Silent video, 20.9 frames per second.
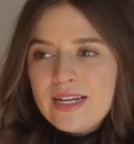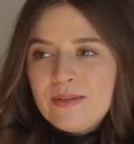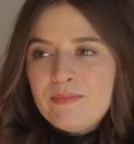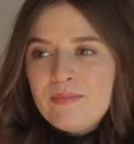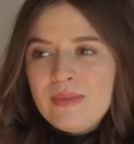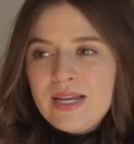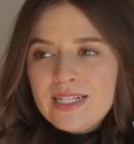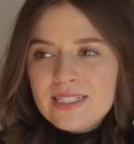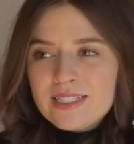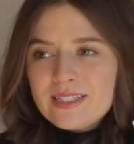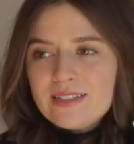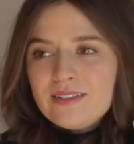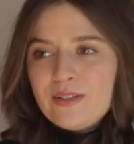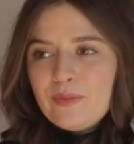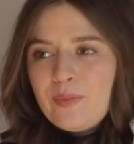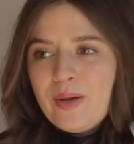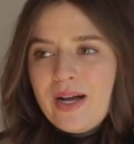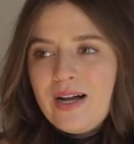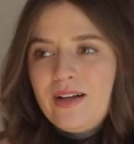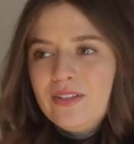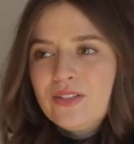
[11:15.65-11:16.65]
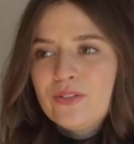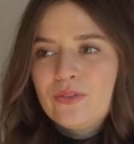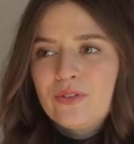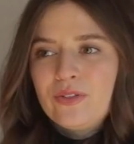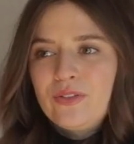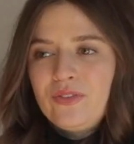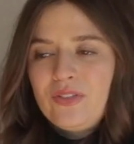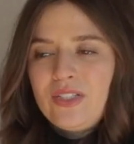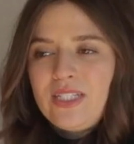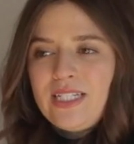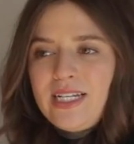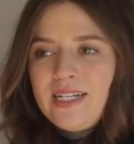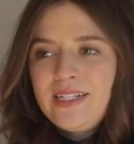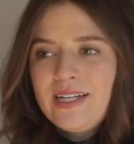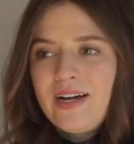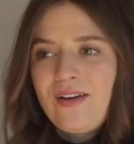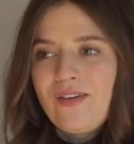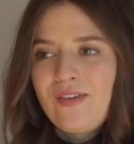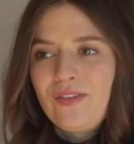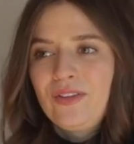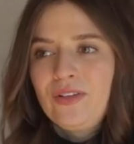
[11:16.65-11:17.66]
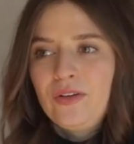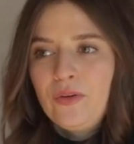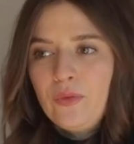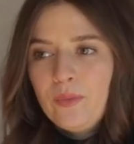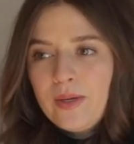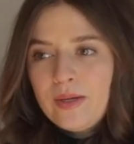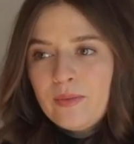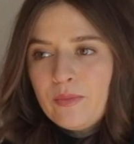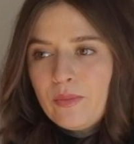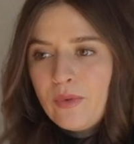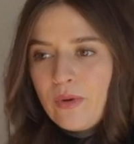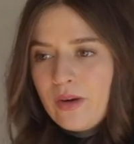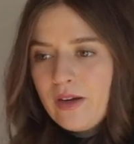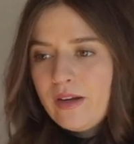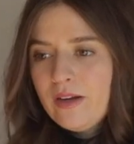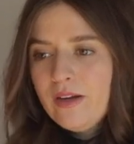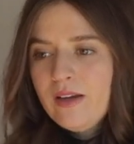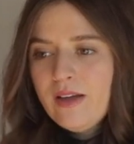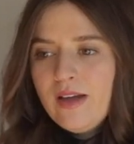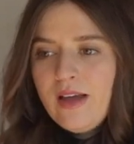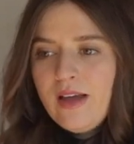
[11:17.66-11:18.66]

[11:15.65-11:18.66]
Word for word: It makes the lapel sort of stand out a little bit more.